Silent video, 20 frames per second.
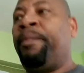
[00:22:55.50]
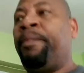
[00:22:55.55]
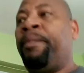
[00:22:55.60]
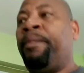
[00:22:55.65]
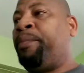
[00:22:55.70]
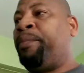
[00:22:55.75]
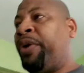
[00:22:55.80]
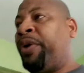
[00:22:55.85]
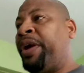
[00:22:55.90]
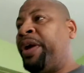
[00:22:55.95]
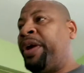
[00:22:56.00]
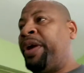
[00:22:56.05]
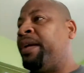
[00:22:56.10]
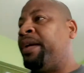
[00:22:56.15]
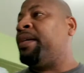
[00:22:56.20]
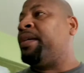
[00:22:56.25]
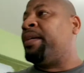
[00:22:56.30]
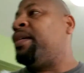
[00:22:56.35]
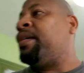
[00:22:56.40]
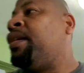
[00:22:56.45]
pray
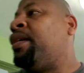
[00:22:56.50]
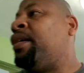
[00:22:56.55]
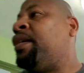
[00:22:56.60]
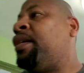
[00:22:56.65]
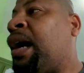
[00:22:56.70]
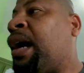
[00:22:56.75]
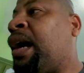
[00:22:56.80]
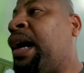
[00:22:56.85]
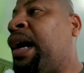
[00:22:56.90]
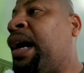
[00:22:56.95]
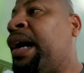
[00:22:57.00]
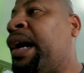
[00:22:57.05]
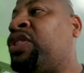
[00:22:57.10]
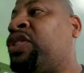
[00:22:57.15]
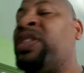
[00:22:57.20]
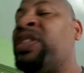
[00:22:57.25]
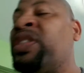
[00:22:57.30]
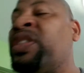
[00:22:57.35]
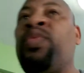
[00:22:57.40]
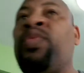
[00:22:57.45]
according to
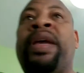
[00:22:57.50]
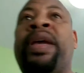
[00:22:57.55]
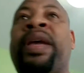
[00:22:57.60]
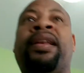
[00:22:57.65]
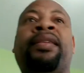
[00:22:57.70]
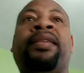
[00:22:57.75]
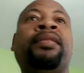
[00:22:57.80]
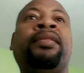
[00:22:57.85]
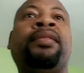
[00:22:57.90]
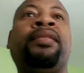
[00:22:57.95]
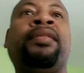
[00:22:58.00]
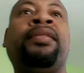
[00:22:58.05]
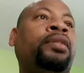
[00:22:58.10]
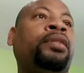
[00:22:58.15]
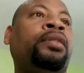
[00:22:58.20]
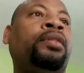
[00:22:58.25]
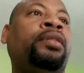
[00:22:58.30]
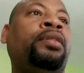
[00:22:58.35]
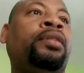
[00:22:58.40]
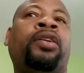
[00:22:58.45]
His will. You
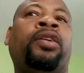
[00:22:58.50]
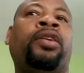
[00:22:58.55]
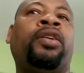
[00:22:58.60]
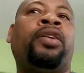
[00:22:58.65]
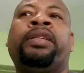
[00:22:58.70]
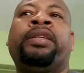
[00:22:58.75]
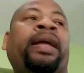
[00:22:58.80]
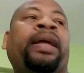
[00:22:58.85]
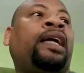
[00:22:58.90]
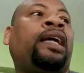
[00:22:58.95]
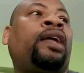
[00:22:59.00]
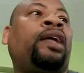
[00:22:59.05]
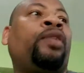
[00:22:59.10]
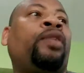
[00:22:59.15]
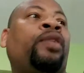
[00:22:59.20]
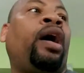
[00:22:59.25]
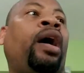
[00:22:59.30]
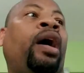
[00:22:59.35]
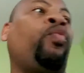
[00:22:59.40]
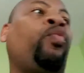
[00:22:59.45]
know, depends on,
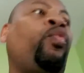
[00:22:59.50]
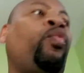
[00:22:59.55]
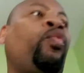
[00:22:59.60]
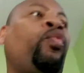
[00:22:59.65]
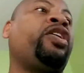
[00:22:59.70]
on where you